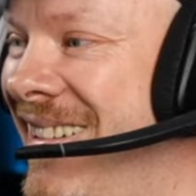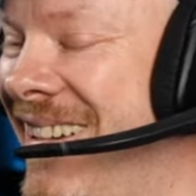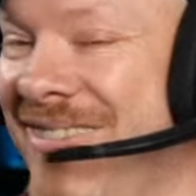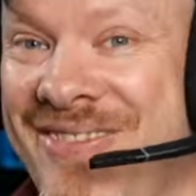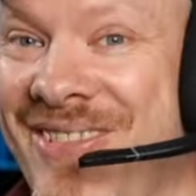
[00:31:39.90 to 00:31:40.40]

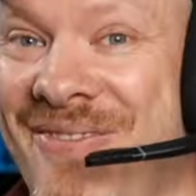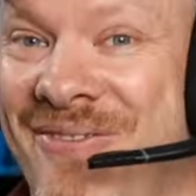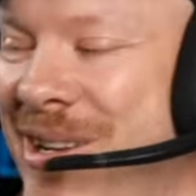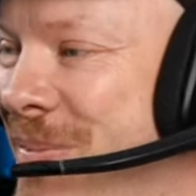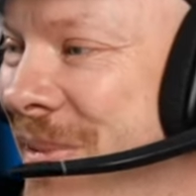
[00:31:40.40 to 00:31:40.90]
I'm just I'm
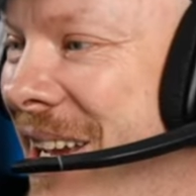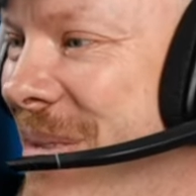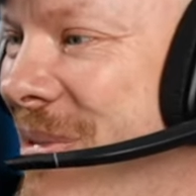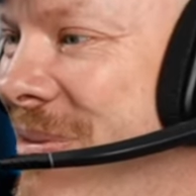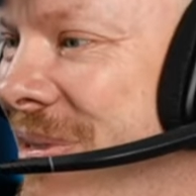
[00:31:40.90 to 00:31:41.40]
fed up for getting
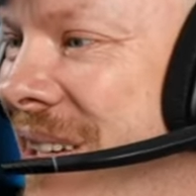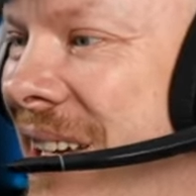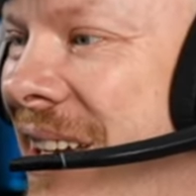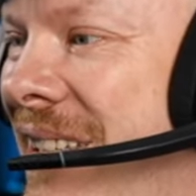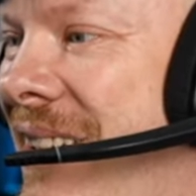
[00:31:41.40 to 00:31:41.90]
them off.
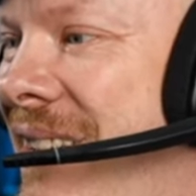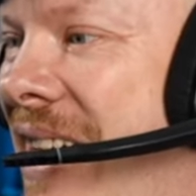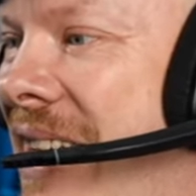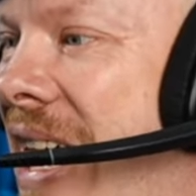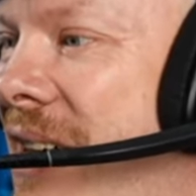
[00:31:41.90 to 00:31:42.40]
So yeah,
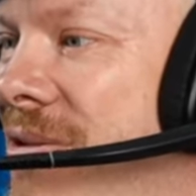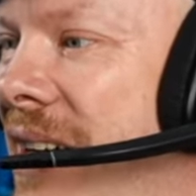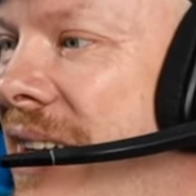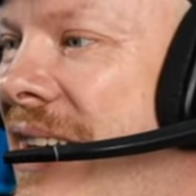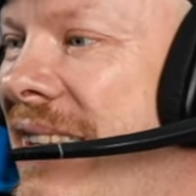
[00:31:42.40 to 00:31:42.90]
Laowa.
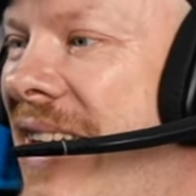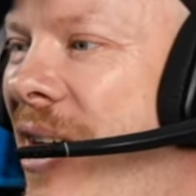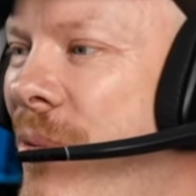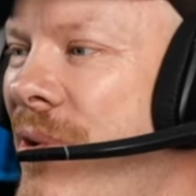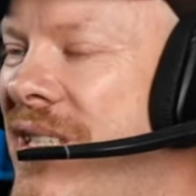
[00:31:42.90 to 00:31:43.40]
Now I
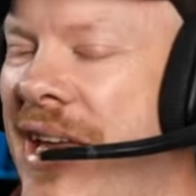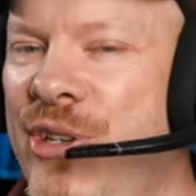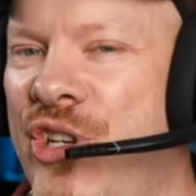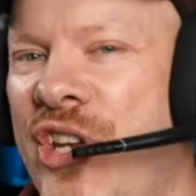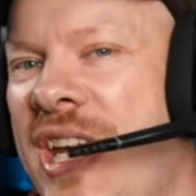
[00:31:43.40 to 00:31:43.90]
wouldn't say
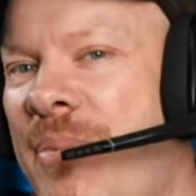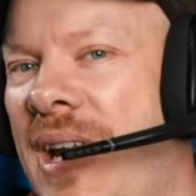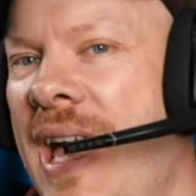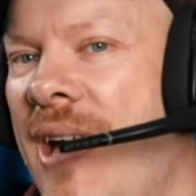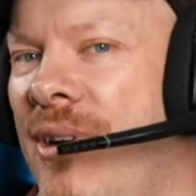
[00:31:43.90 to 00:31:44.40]
cheap.
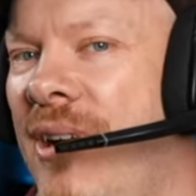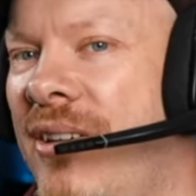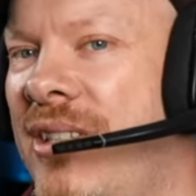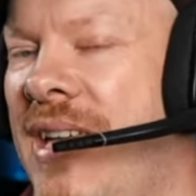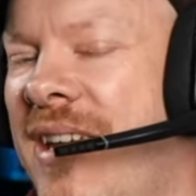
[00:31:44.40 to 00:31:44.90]
Laowa I'd
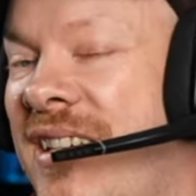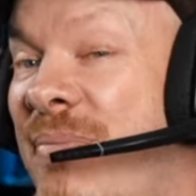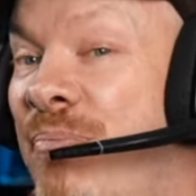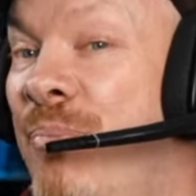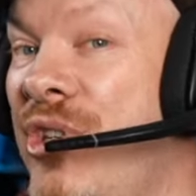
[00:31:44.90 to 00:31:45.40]
say is
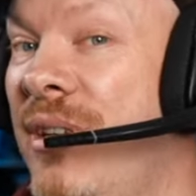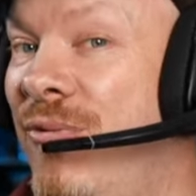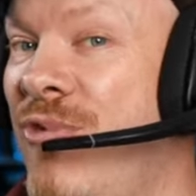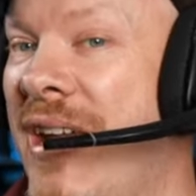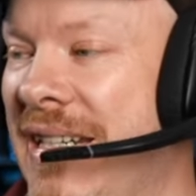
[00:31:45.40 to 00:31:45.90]
budget
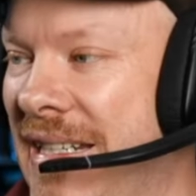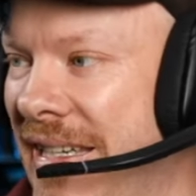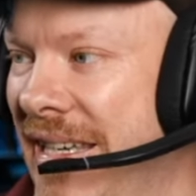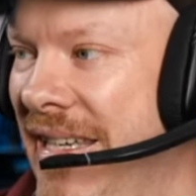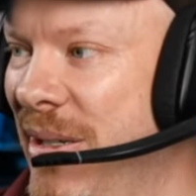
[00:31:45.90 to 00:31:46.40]

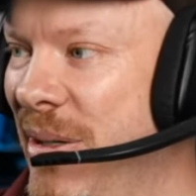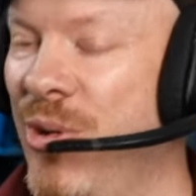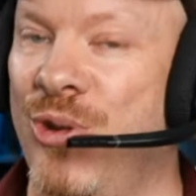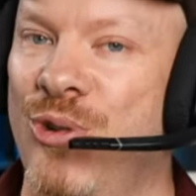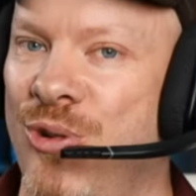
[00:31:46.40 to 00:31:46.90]
friendly
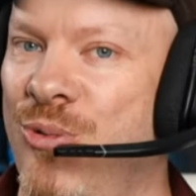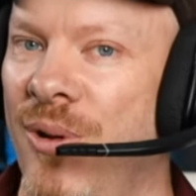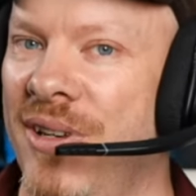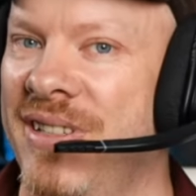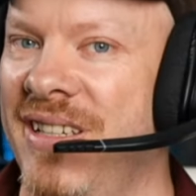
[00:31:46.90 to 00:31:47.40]
but good
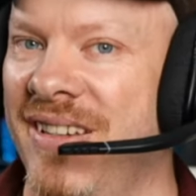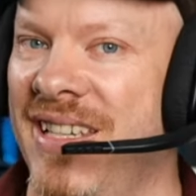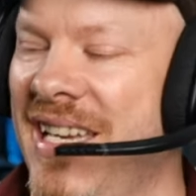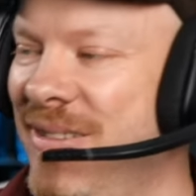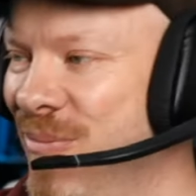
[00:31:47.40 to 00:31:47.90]
quality.
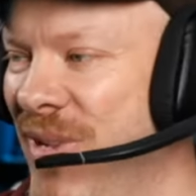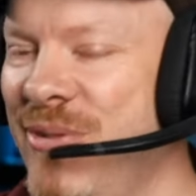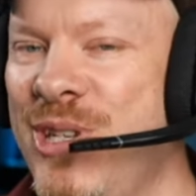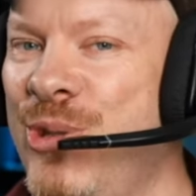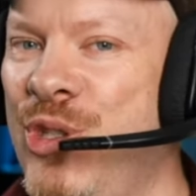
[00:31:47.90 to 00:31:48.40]
Okay, never
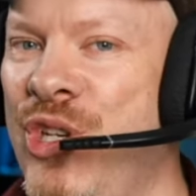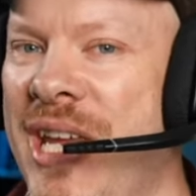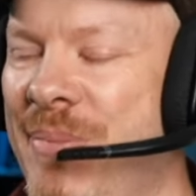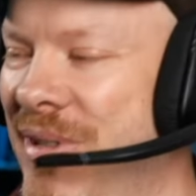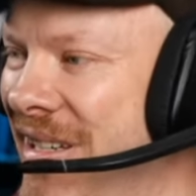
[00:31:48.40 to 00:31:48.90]
use
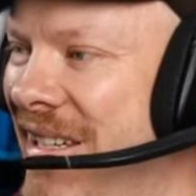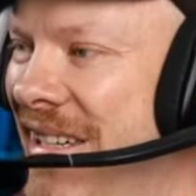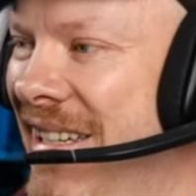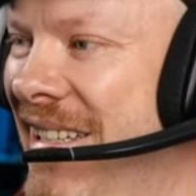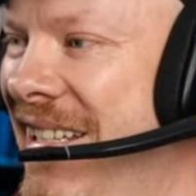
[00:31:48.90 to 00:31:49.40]
cheap.
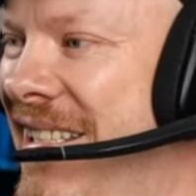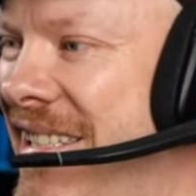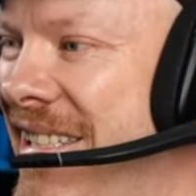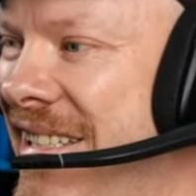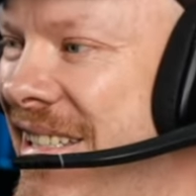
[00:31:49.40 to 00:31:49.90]
It
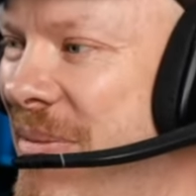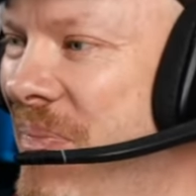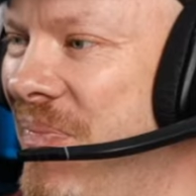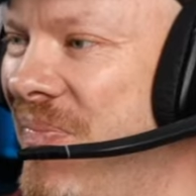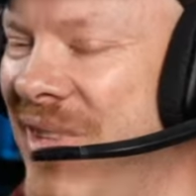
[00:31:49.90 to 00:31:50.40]
um,
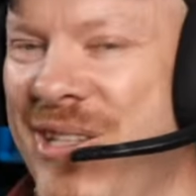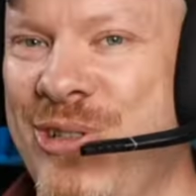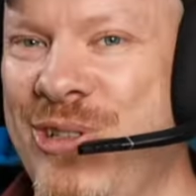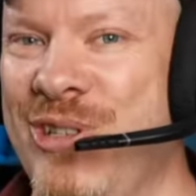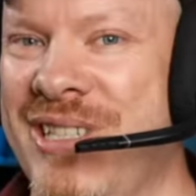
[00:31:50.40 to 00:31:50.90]
it
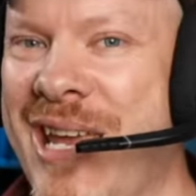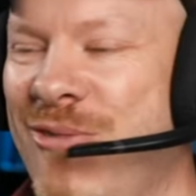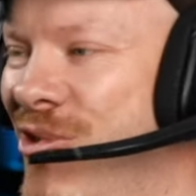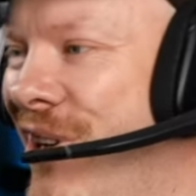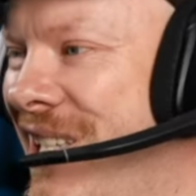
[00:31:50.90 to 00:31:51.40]
just doesn't sound right.